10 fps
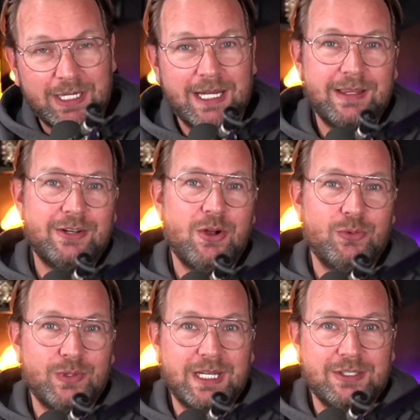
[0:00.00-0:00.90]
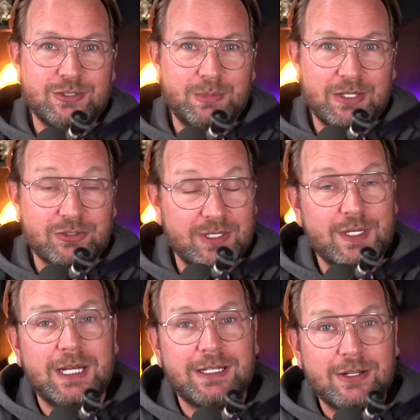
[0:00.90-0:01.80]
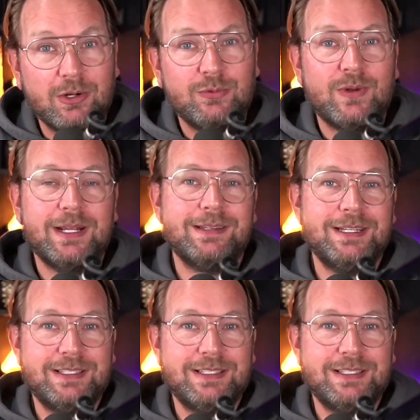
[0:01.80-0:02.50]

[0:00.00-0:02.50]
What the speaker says: hit the notification bell so that you get notified